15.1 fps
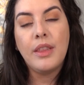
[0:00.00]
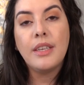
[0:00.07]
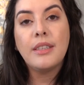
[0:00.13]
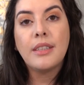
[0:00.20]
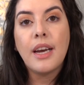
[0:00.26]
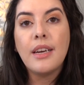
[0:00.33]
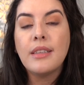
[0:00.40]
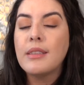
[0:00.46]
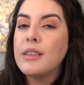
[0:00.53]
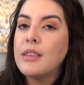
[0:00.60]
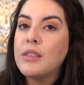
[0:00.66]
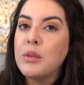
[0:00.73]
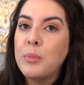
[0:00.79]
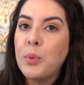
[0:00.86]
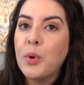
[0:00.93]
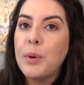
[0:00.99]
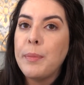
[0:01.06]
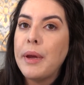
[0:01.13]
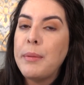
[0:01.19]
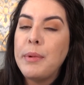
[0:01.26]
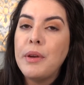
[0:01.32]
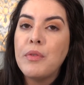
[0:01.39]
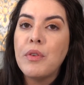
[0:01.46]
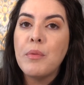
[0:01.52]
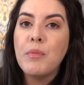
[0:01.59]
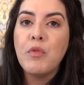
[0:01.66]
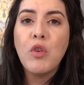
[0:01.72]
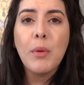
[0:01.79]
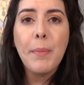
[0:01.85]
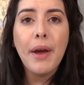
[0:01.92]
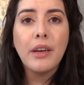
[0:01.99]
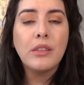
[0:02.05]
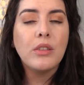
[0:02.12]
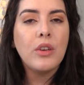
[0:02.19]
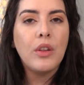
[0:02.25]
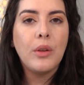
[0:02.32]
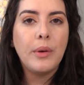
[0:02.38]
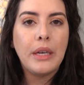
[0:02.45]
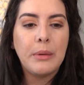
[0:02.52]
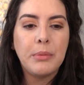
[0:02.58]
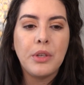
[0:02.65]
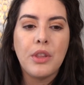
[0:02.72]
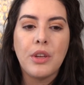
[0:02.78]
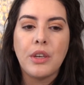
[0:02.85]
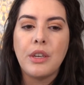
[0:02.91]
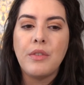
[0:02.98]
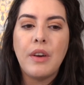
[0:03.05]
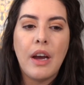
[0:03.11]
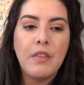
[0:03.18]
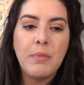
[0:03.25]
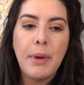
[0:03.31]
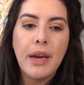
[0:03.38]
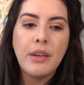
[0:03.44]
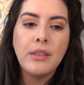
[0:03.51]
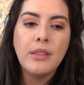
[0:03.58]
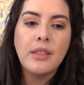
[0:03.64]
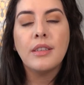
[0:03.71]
This guy is going to support baby from 4 pounds all the way up to 35 pounds.